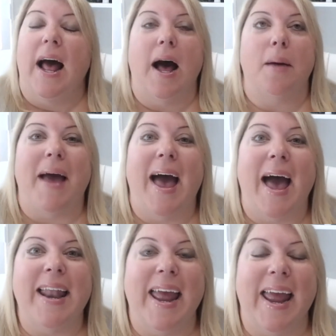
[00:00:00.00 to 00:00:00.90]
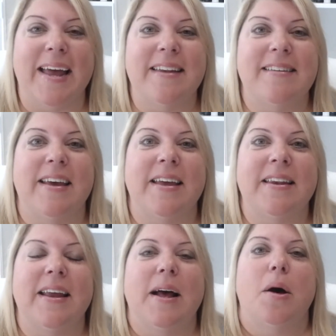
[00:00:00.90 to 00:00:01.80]
had a hand
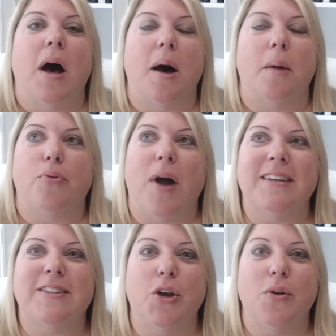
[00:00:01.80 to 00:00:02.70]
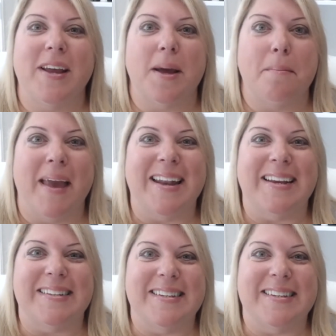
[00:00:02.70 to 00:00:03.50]
in prosecuting a man in